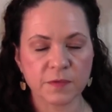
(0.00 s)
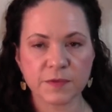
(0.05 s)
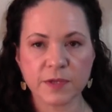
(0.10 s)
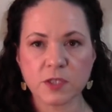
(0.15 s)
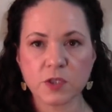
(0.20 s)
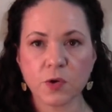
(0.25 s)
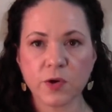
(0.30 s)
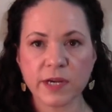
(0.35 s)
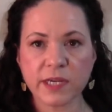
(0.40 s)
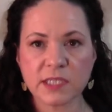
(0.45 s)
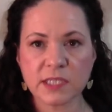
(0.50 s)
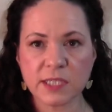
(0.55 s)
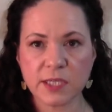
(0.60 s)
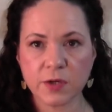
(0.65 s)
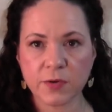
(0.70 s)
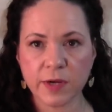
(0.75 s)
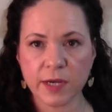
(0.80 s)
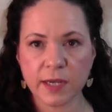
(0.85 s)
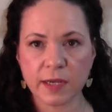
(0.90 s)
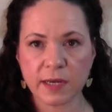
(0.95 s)
Victoria's
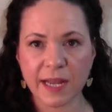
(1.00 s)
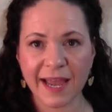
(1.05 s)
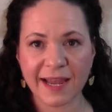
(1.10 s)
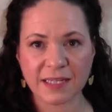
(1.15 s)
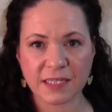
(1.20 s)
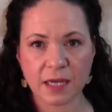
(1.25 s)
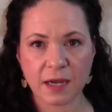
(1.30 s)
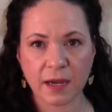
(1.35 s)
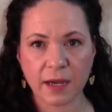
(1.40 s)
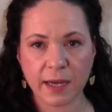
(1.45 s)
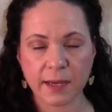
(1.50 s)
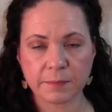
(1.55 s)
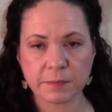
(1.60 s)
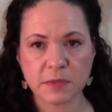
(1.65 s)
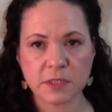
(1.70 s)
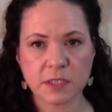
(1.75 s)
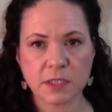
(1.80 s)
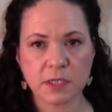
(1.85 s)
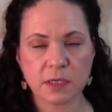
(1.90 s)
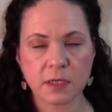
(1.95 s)
Secret at
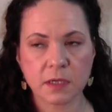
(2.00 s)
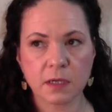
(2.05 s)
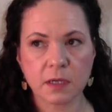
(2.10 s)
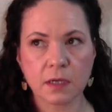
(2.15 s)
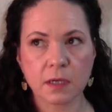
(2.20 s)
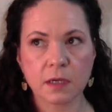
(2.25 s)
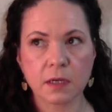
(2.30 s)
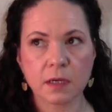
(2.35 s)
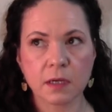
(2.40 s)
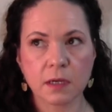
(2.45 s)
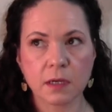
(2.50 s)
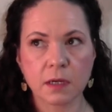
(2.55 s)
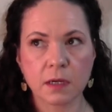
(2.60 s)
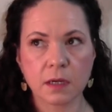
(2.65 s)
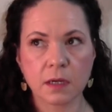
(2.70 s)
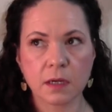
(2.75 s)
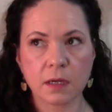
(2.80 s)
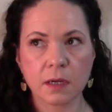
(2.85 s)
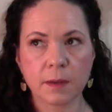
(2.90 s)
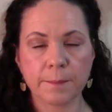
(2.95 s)
times,
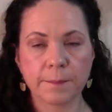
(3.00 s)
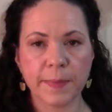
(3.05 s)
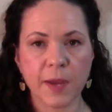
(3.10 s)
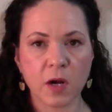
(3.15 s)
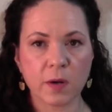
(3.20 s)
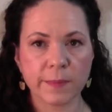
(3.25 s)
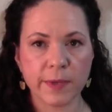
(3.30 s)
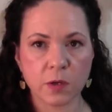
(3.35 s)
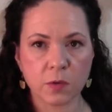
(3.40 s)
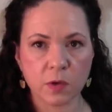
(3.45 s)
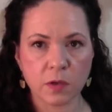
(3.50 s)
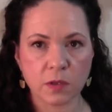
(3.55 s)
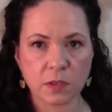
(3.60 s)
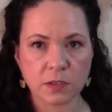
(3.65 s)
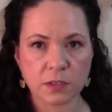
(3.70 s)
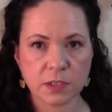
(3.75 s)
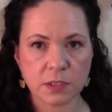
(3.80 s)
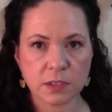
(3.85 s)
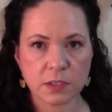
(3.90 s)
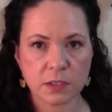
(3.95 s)
Bare
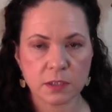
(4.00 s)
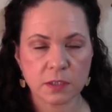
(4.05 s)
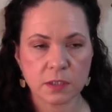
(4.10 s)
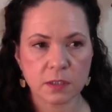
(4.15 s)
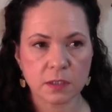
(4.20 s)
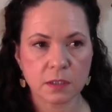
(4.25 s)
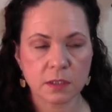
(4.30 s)
Minerals.